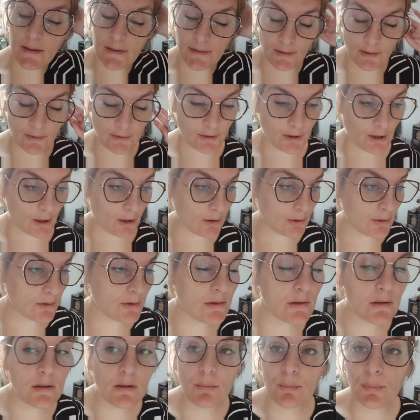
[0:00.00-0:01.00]
so
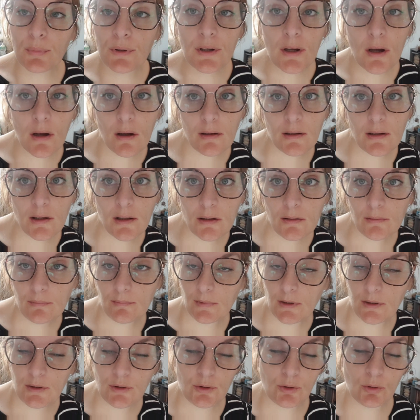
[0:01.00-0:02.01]
toast and banana,
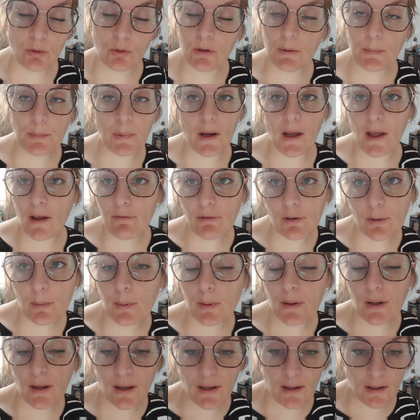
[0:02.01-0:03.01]
enjoyed by
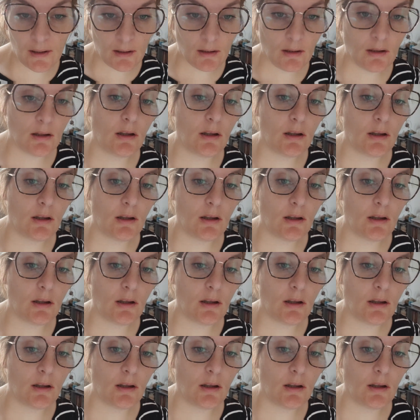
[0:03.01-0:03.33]
everybody.